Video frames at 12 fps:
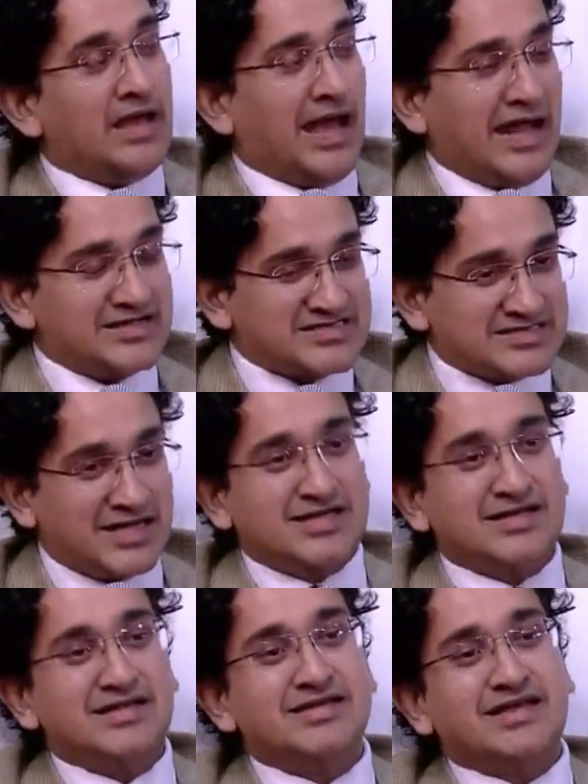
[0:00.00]
And
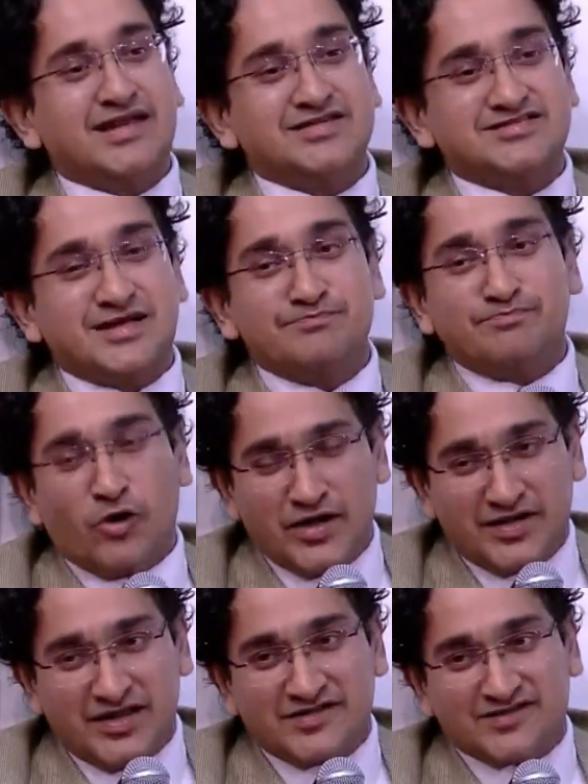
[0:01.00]
certainly there is some
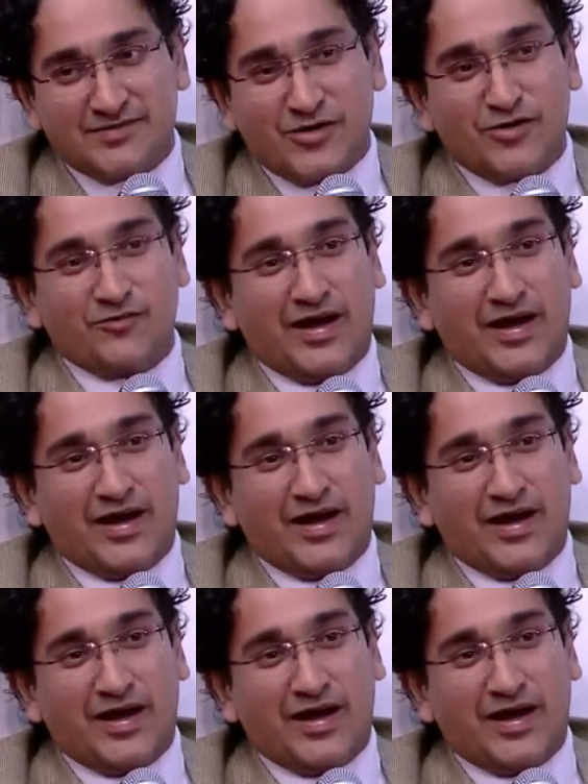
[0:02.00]
politics about